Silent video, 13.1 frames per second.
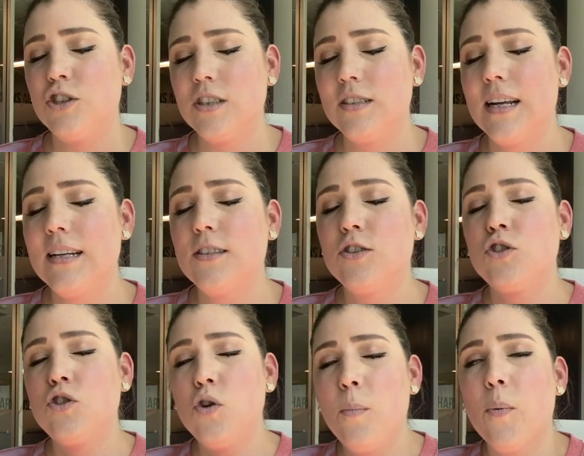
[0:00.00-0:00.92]
just, it's
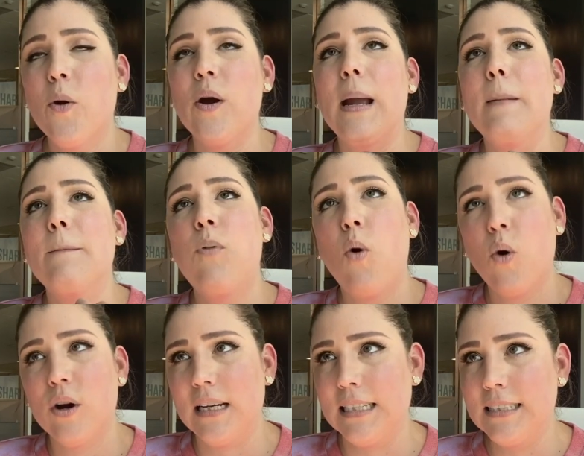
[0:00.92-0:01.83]
super
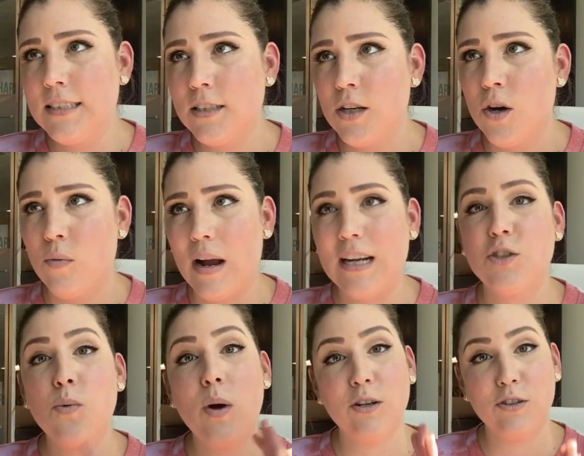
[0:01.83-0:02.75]
important, right,
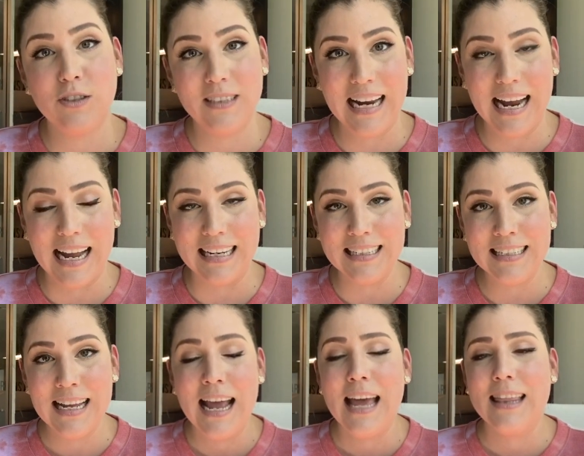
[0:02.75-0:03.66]
to
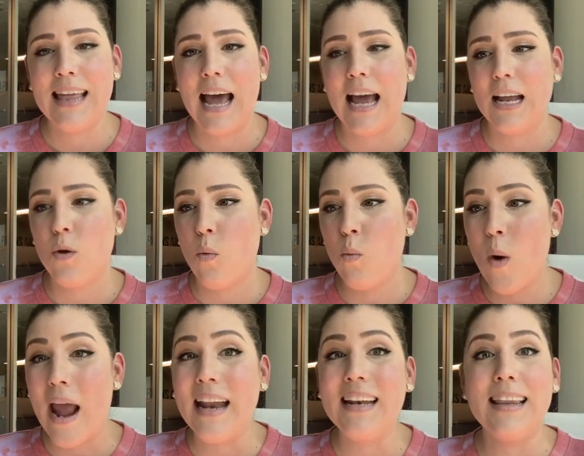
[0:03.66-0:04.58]
understand that
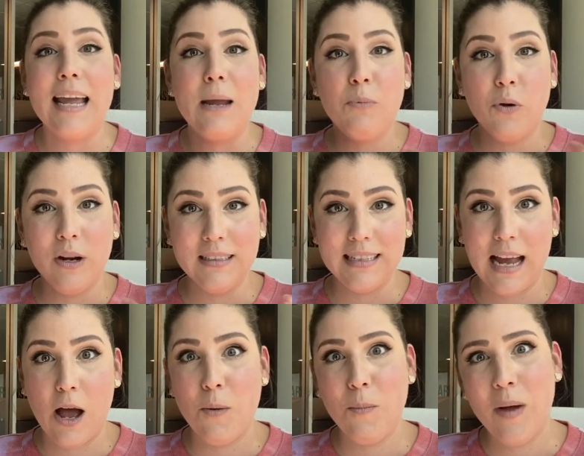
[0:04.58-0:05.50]
when they print
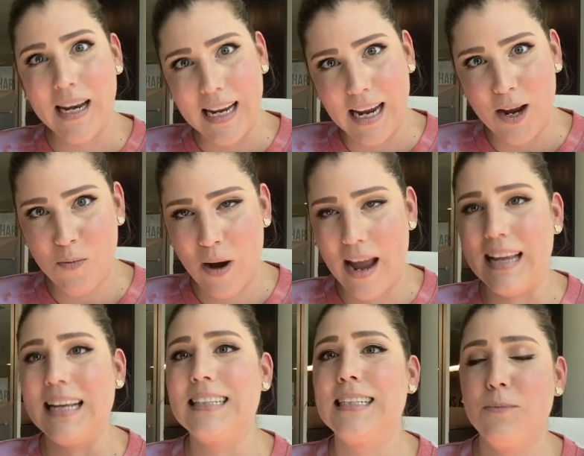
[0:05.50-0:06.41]
out money, right,
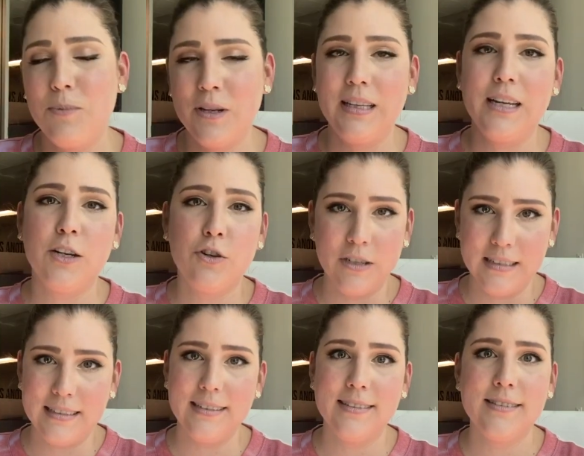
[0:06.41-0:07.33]
it typically
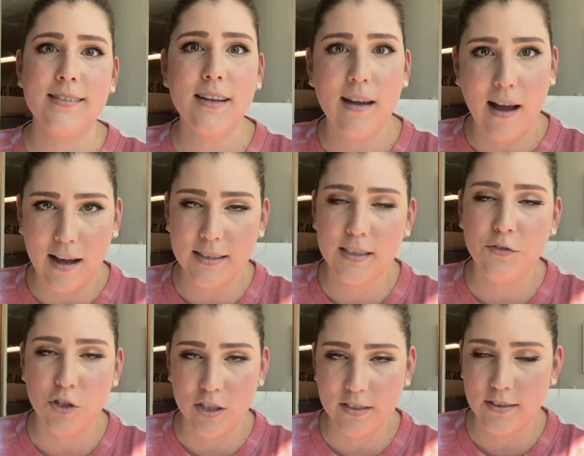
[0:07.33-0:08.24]
increases the cost
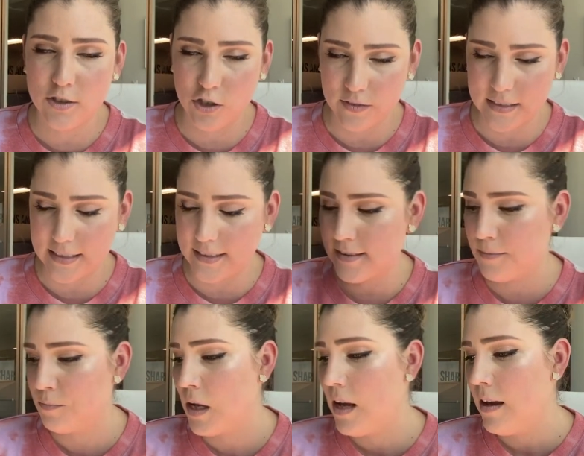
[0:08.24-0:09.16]
of goods and services.
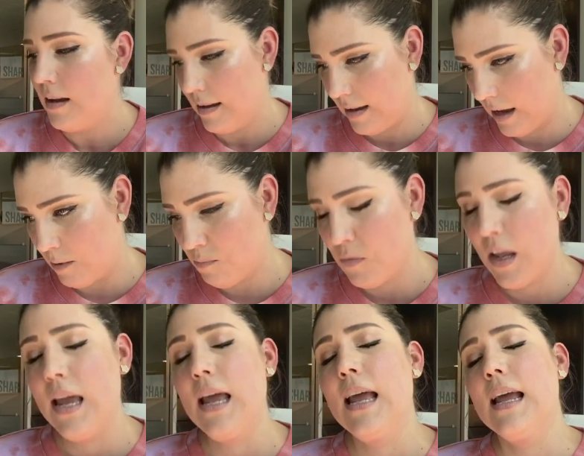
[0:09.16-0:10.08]
Okay.
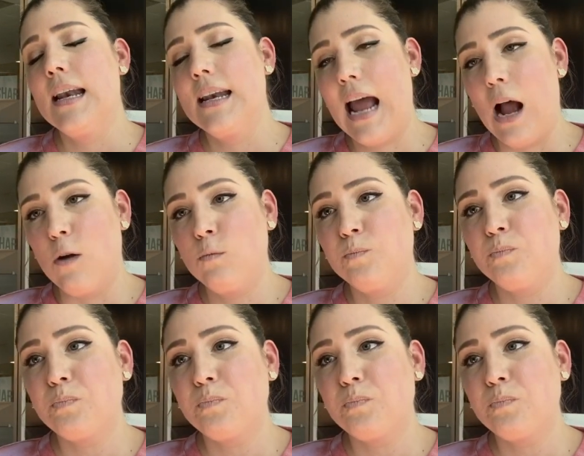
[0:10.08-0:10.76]
Now,